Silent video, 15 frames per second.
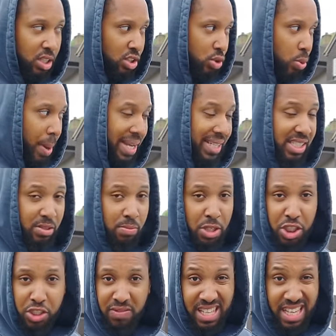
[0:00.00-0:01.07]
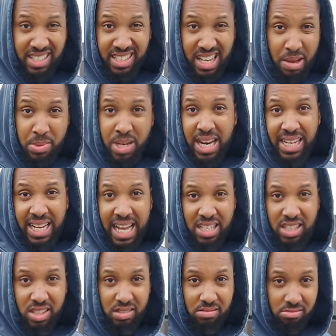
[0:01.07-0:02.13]
twice as much of the excitement, I
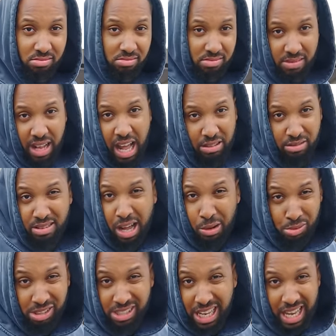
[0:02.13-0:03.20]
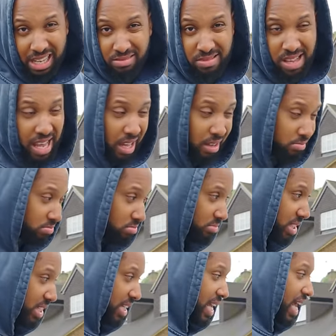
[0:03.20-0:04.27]
guess. I, I would say, yeah.
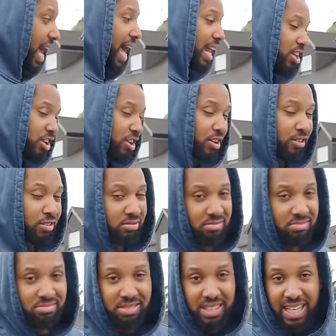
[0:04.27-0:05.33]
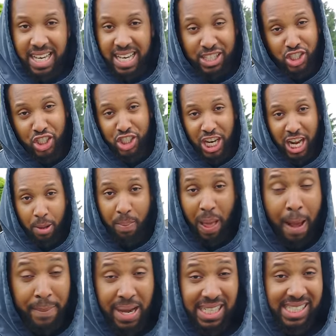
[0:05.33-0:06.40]
I don't know. It's a shame.
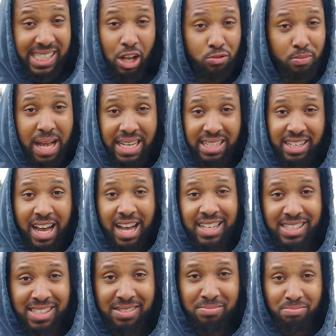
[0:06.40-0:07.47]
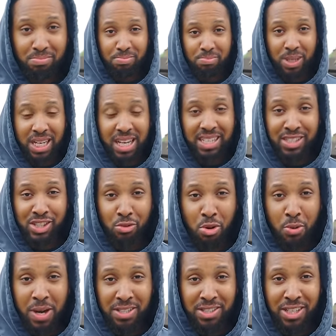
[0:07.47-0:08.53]
I might sell mine, guys, because the
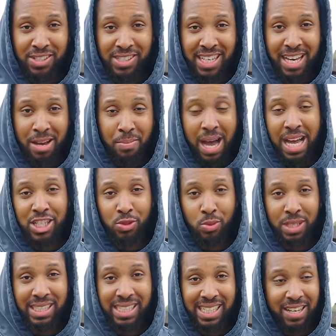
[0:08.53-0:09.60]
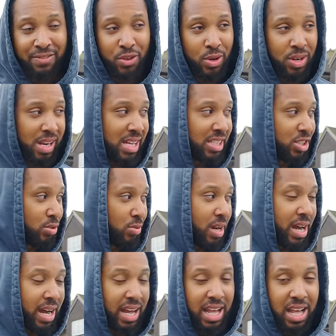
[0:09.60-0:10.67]
Revuelto's here, but I just wanted to give you a last
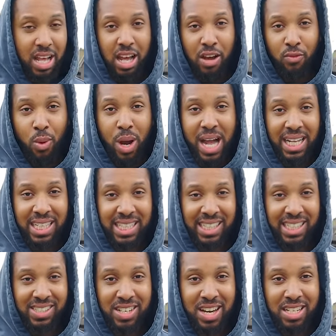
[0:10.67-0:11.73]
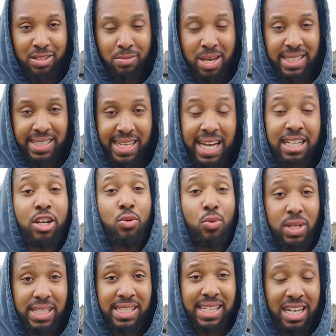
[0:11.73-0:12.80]
hurrah of why I think this car's amazing. I don't
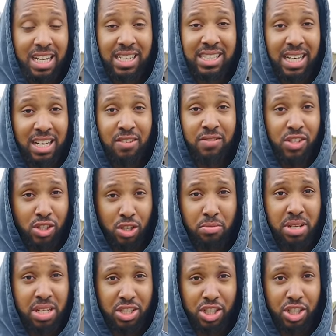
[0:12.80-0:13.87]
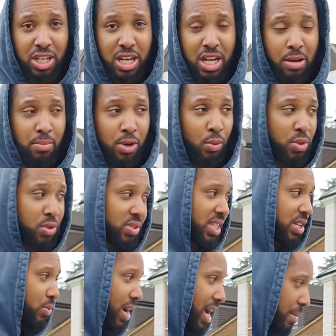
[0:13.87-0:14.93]
want to sell it because I love it so much, but we'll
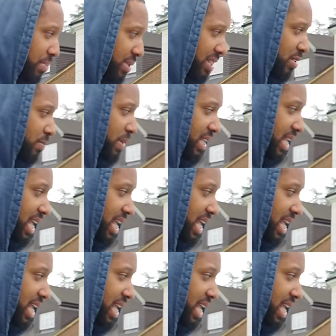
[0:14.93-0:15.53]
see what happens. But